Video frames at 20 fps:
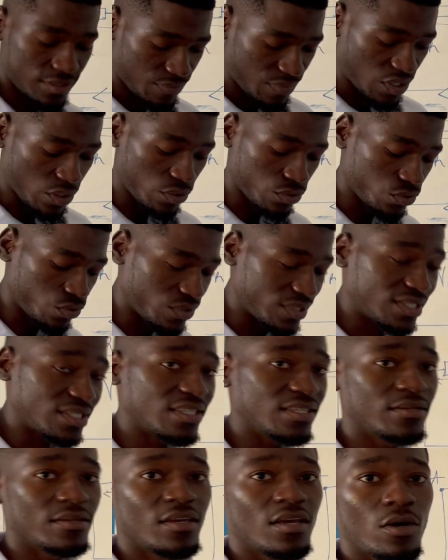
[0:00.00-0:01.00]
because you
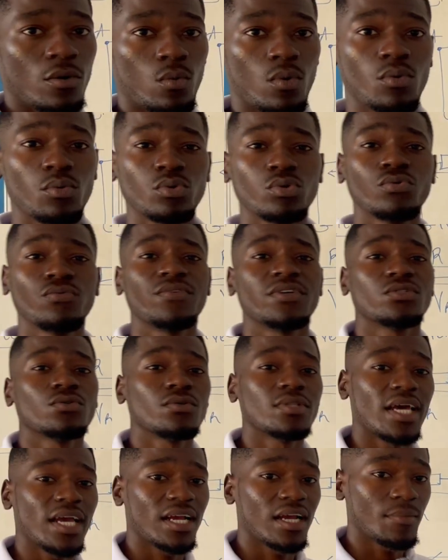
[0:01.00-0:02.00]
see when we do phasor
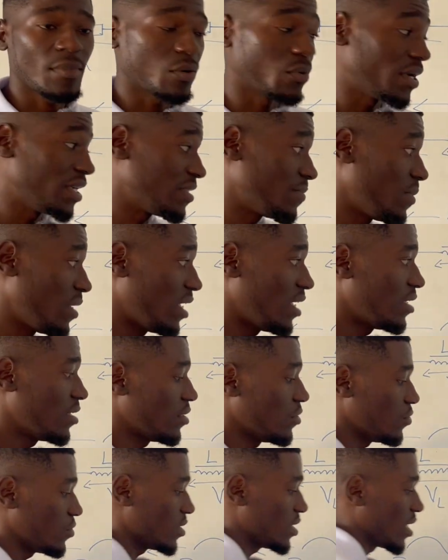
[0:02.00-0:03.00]
diagram, I will explain.
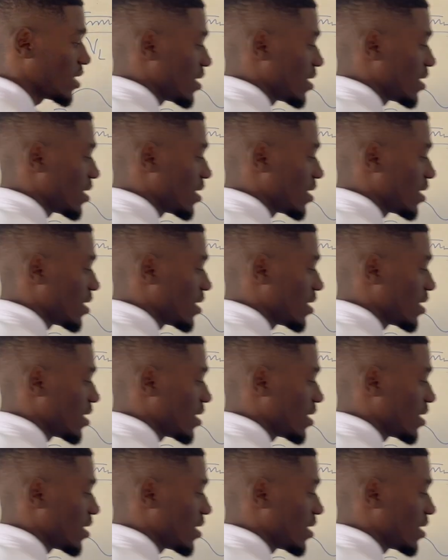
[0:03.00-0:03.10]
You see that